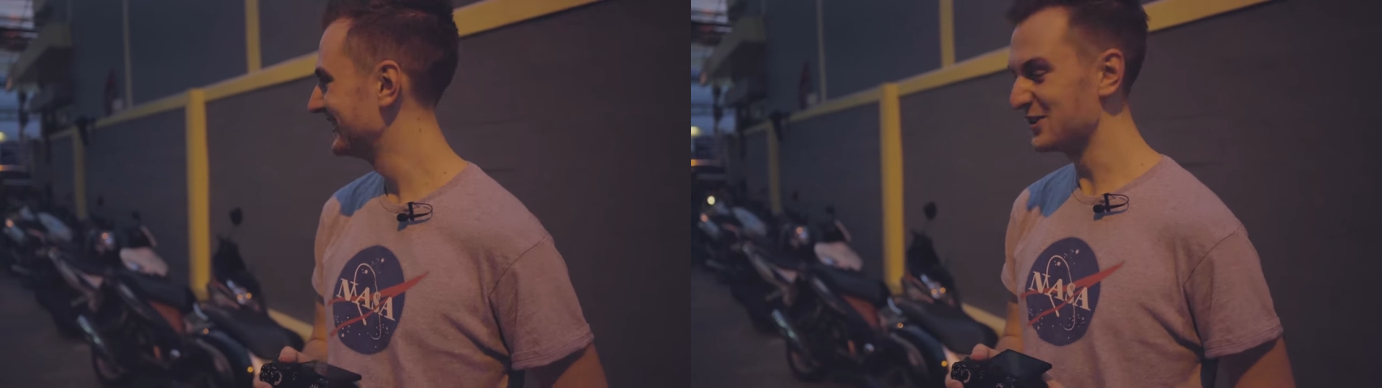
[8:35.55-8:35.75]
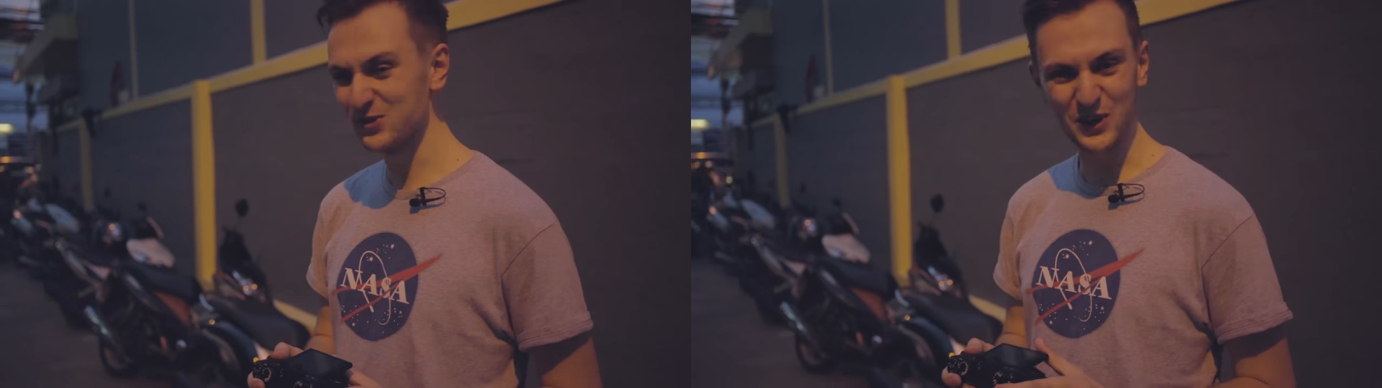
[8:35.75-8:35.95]

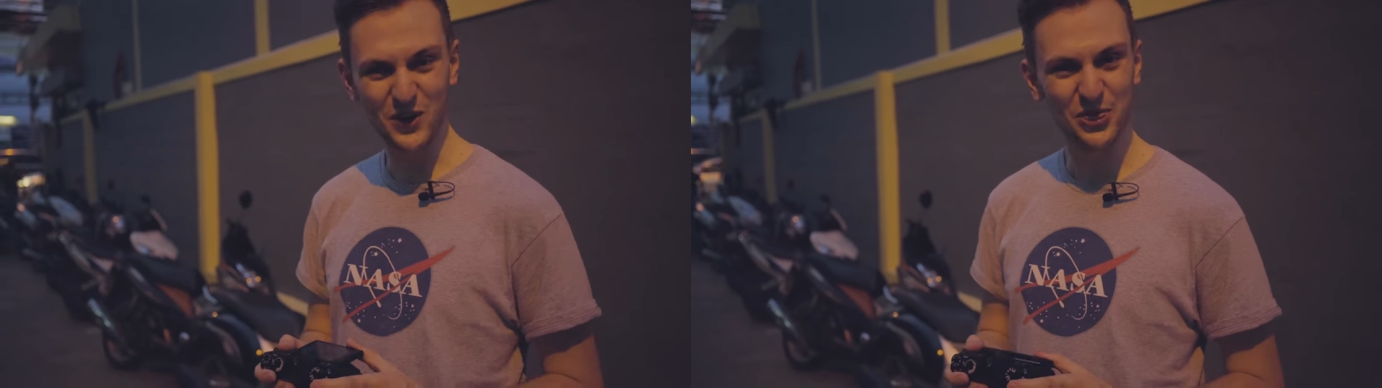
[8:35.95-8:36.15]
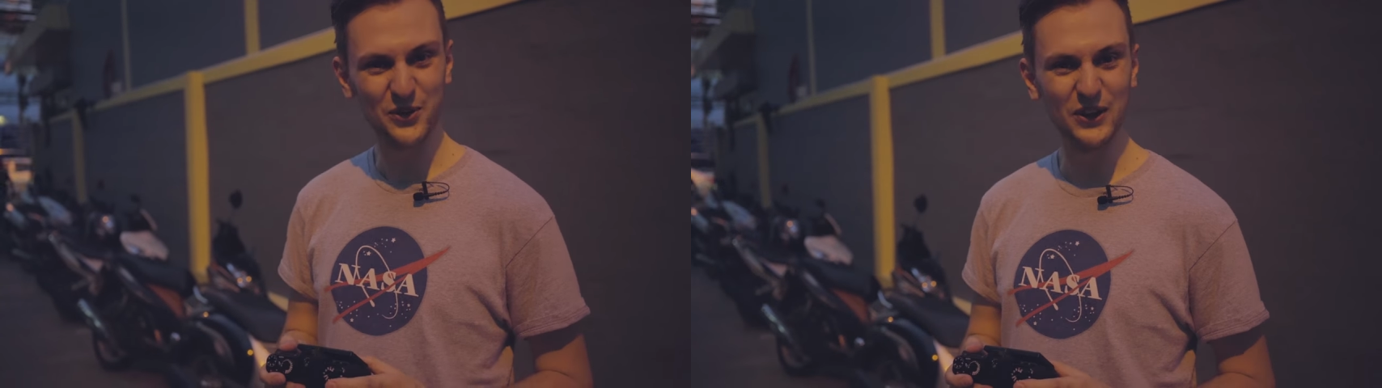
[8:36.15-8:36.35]
It's also
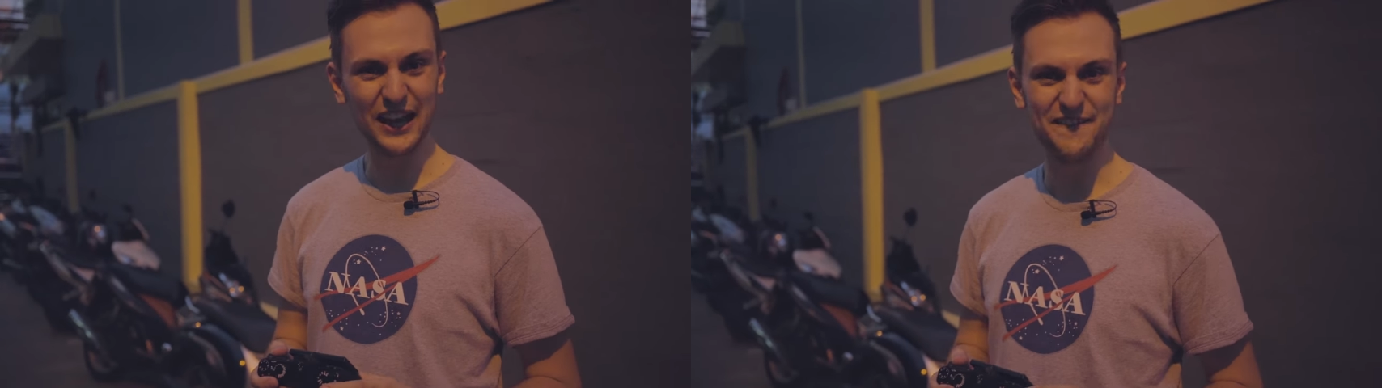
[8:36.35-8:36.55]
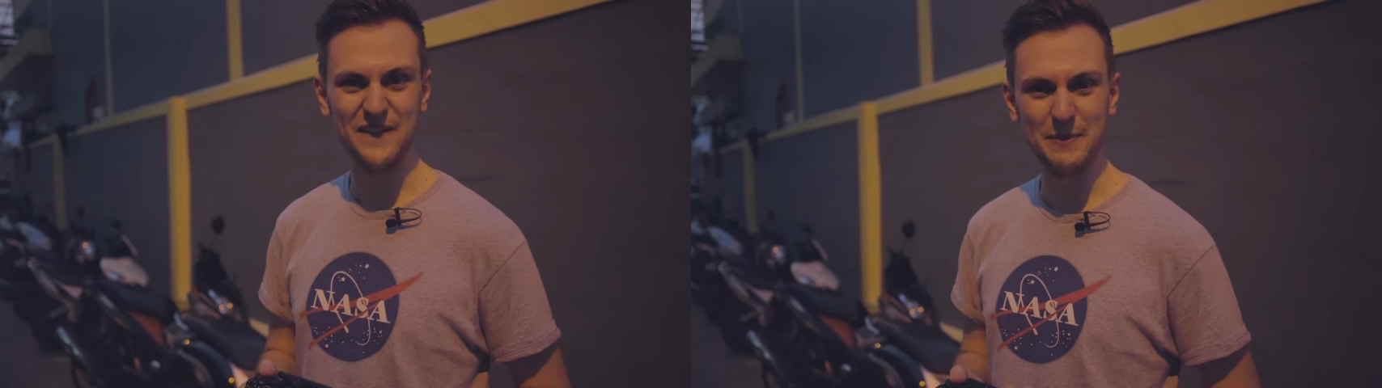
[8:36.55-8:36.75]
gone through
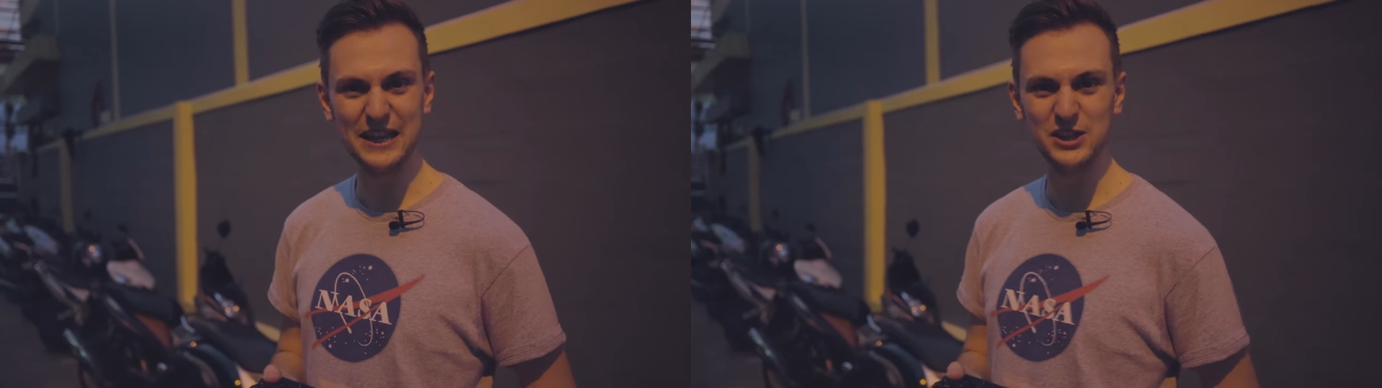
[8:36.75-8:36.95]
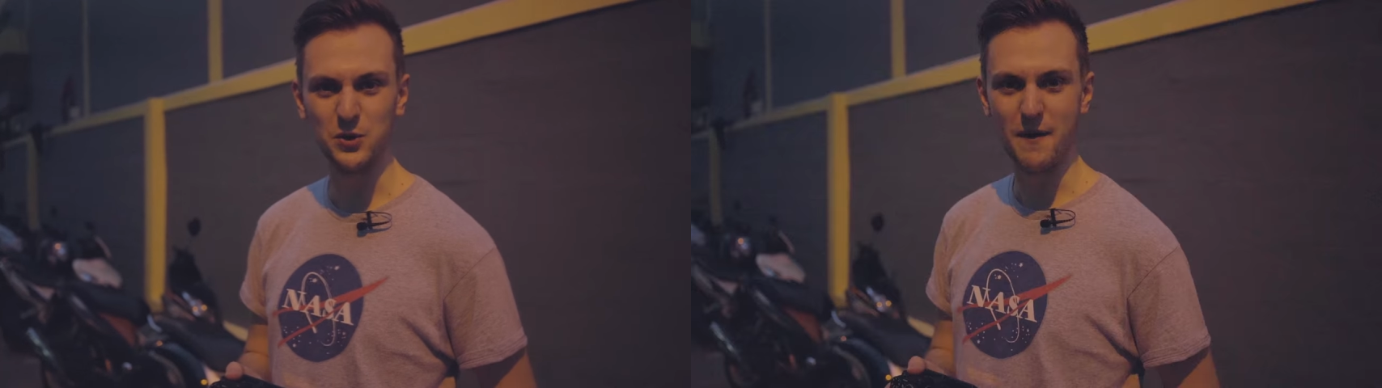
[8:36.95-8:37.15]
like a
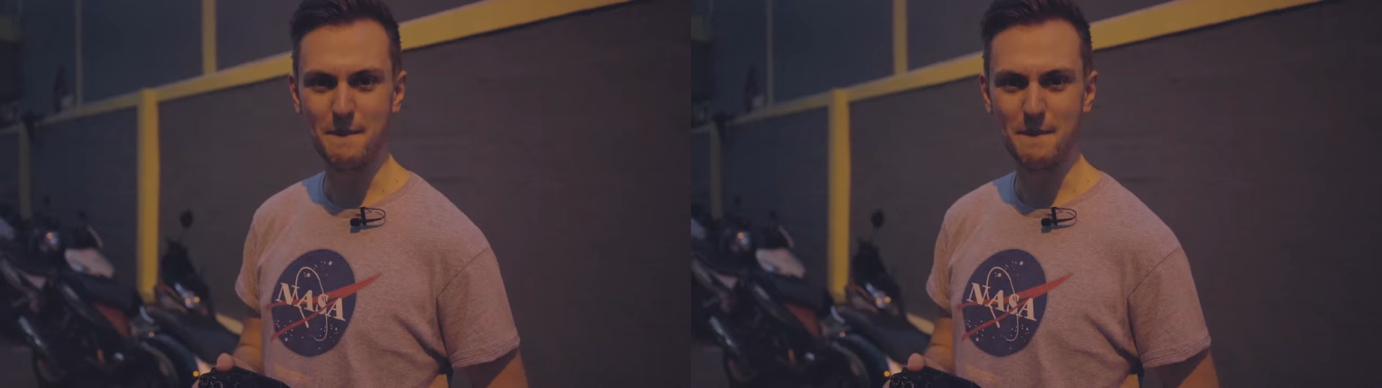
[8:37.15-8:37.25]
feminine to a